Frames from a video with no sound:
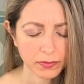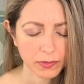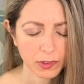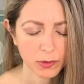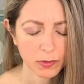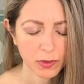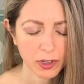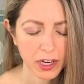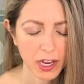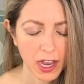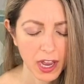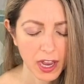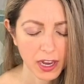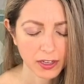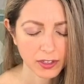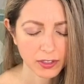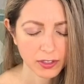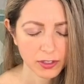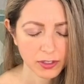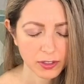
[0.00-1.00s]

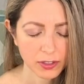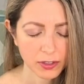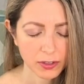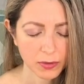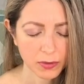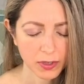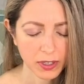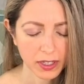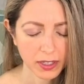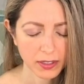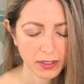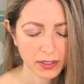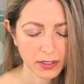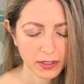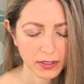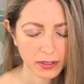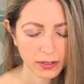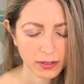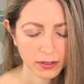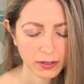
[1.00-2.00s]
react to it.
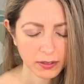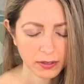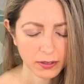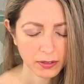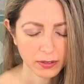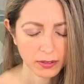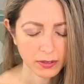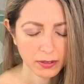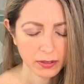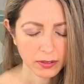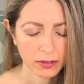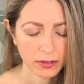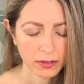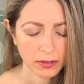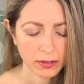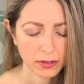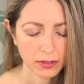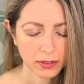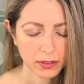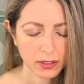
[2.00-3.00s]

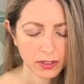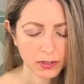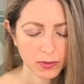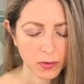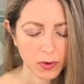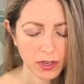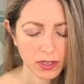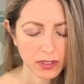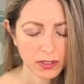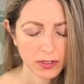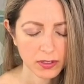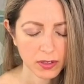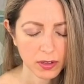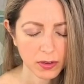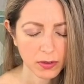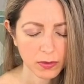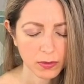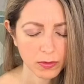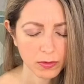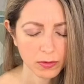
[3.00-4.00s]
It is one's
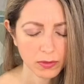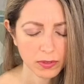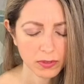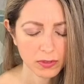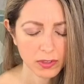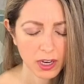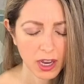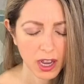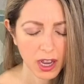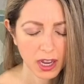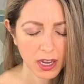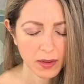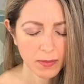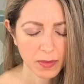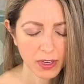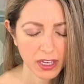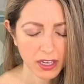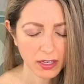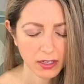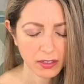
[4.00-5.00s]
own
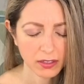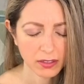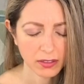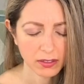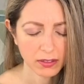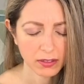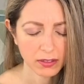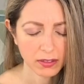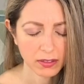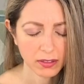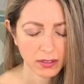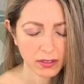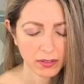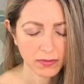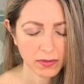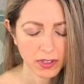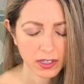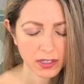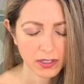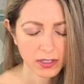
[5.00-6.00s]
timing of
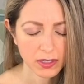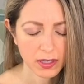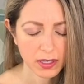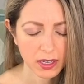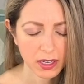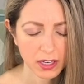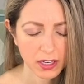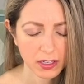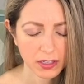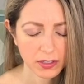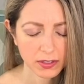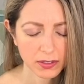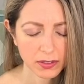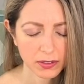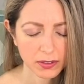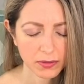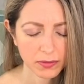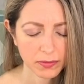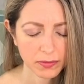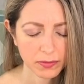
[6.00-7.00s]
these
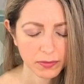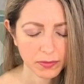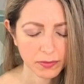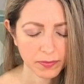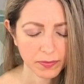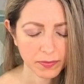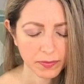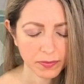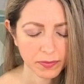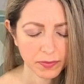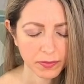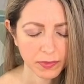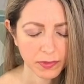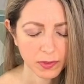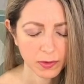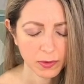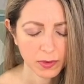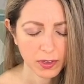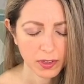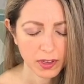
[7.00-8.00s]
things,
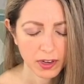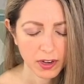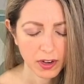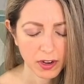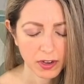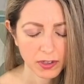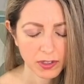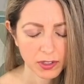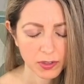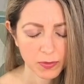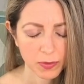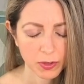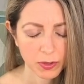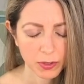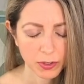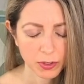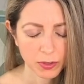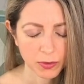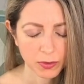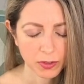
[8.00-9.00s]
where they are
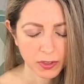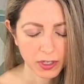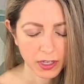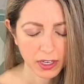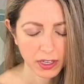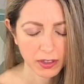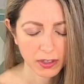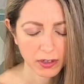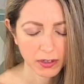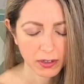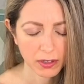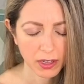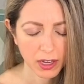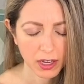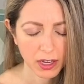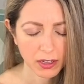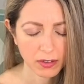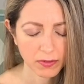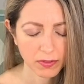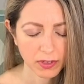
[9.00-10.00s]
spiritually in their
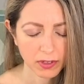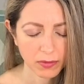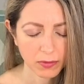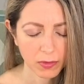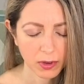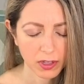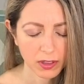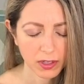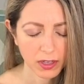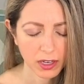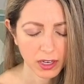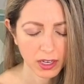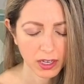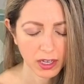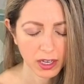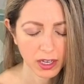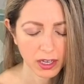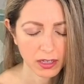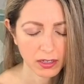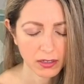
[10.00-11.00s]
life and what they
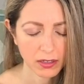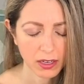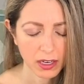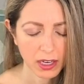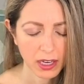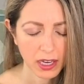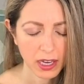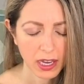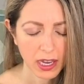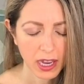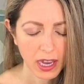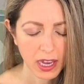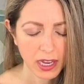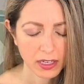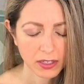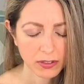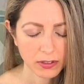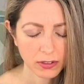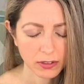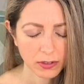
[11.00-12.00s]
can
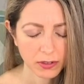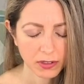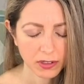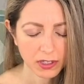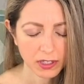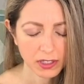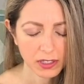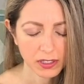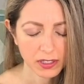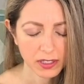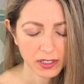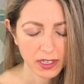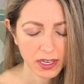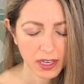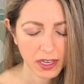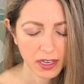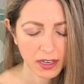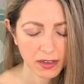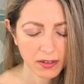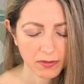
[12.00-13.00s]
handle or
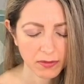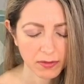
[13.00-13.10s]
conceive.